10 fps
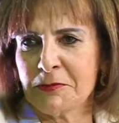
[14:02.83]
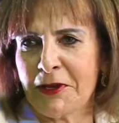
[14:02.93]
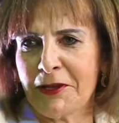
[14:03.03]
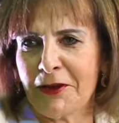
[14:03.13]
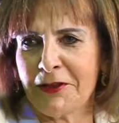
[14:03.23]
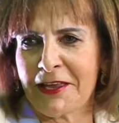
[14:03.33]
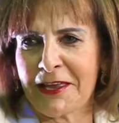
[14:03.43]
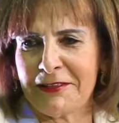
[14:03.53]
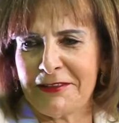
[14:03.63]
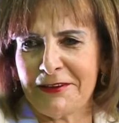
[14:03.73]
He's my right
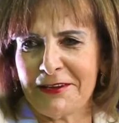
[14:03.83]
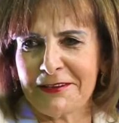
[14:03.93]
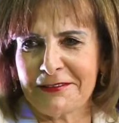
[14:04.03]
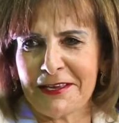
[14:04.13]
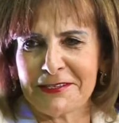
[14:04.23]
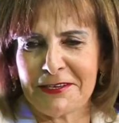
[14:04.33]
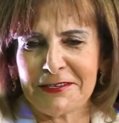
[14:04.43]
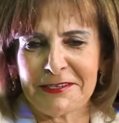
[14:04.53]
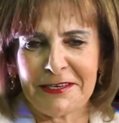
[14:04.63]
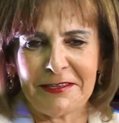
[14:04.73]
hand, as
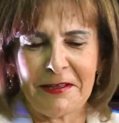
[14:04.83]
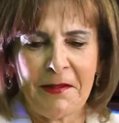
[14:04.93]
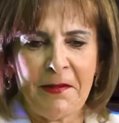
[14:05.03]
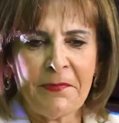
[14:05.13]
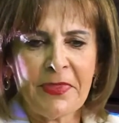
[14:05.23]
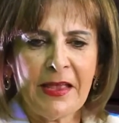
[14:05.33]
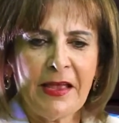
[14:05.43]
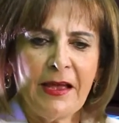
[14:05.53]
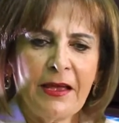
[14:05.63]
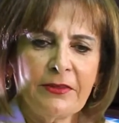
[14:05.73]
I said.
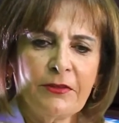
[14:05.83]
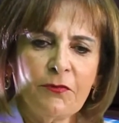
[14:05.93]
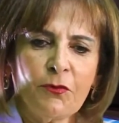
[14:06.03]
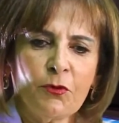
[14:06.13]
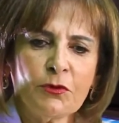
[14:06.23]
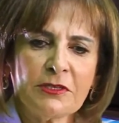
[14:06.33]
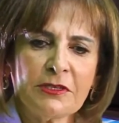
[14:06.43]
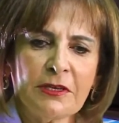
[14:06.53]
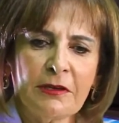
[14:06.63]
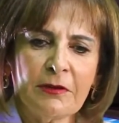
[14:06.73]
And of course,